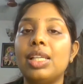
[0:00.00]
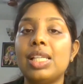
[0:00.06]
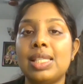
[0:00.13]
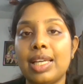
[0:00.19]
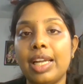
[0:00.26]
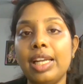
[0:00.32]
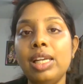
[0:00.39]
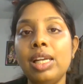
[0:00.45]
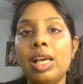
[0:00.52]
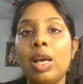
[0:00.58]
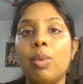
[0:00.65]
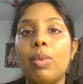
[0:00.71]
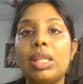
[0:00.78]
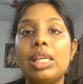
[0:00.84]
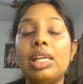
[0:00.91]
decide
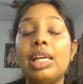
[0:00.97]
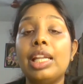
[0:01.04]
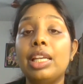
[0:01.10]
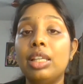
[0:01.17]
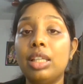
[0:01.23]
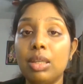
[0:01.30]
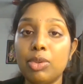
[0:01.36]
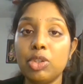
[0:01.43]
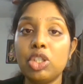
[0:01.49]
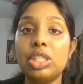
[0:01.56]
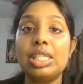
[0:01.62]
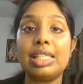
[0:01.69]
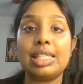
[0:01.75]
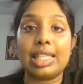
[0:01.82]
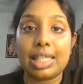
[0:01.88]
whether an
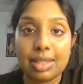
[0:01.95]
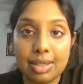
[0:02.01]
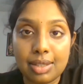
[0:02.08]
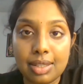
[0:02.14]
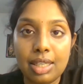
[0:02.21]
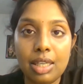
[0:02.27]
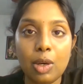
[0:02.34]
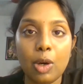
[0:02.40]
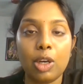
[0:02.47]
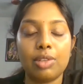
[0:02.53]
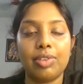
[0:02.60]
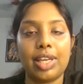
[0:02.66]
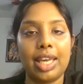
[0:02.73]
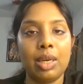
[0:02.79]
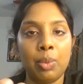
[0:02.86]
intervention is necessary or
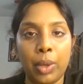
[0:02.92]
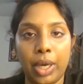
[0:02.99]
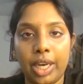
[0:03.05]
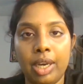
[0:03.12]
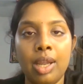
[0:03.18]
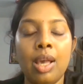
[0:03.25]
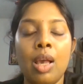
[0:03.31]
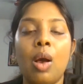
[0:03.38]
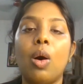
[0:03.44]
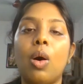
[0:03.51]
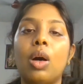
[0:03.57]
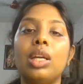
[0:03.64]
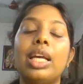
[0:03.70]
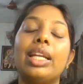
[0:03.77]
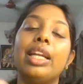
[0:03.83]
we can wait.
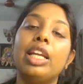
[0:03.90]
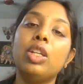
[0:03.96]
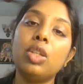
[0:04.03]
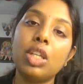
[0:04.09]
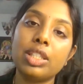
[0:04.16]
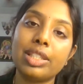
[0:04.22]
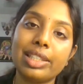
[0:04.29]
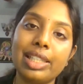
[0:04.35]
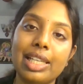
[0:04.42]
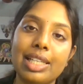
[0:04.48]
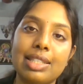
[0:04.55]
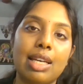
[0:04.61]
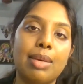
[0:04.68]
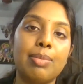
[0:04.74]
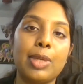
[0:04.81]
Or a radiological
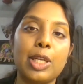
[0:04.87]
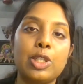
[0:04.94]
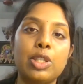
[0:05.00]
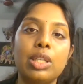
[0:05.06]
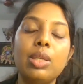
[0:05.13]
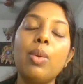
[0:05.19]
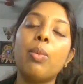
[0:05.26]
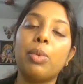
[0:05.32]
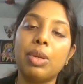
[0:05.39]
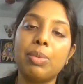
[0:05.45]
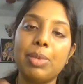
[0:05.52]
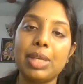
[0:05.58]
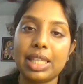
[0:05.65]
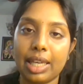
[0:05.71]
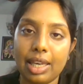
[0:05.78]
examination
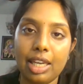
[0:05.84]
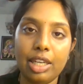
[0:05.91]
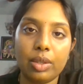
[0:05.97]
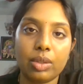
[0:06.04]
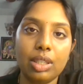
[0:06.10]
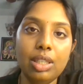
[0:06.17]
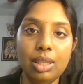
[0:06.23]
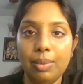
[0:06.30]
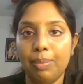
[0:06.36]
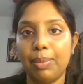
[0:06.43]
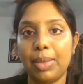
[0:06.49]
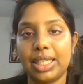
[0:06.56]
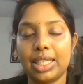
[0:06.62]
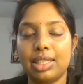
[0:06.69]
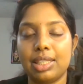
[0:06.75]
will be the key to the
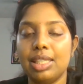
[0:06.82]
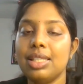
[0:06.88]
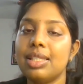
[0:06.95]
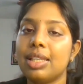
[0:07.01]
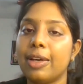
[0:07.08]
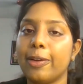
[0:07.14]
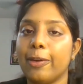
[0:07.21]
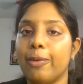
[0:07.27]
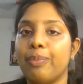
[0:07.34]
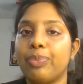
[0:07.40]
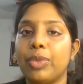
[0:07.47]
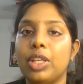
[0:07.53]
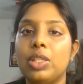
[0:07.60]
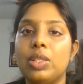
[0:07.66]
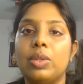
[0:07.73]
particular scenario.
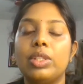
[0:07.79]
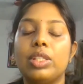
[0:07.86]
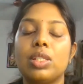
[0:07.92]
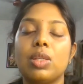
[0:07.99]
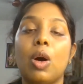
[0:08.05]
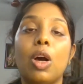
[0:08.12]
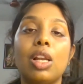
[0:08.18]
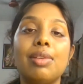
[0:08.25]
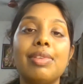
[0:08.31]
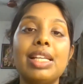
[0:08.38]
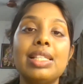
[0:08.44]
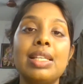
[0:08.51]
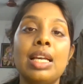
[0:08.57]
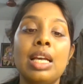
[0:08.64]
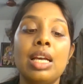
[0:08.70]
So it's
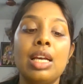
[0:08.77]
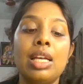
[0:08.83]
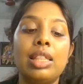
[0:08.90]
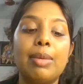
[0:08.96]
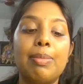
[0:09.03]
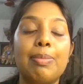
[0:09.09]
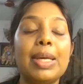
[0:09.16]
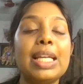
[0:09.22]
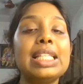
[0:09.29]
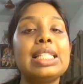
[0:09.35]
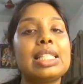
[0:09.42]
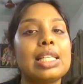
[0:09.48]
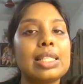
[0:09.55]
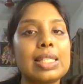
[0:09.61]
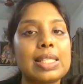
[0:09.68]
always the best
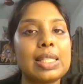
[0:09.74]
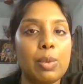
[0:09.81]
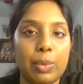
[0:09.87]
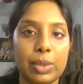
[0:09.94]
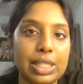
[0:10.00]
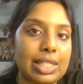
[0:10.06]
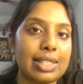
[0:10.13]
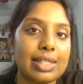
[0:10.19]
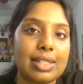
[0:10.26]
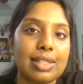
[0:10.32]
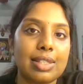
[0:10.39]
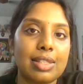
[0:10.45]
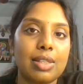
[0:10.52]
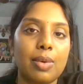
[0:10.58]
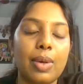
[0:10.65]
answer wins.
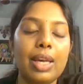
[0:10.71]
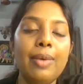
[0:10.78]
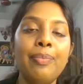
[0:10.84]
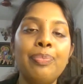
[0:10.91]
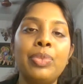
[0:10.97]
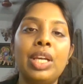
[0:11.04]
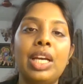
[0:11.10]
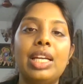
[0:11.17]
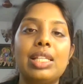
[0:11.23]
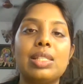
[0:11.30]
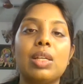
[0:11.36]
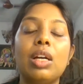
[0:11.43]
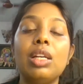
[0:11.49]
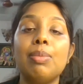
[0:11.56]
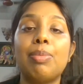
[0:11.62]
Okay, it is
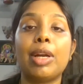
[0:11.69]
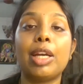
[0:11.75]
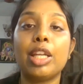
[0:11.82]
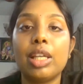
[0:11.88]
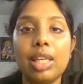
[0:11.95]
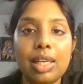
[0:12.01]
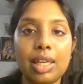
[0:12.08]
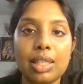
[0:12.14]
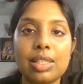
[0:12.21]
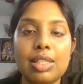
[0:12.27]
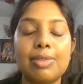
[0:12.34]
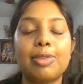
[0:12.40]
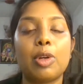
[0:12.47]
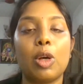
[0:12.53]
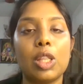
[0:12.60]
not a particular
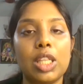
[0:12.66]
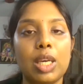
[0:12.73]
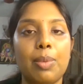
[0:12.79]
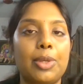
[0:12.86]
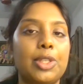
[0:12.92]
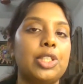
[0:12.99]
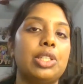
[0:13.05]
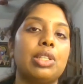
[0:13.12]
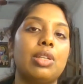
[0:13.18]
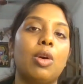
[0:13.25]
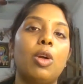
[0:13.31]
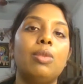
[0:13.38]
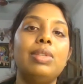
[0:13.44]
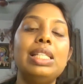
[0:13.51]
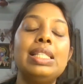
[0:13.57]
answer for all the question.
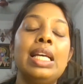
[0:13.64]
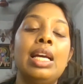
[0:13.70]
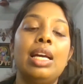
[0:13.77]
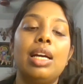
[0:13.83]
Always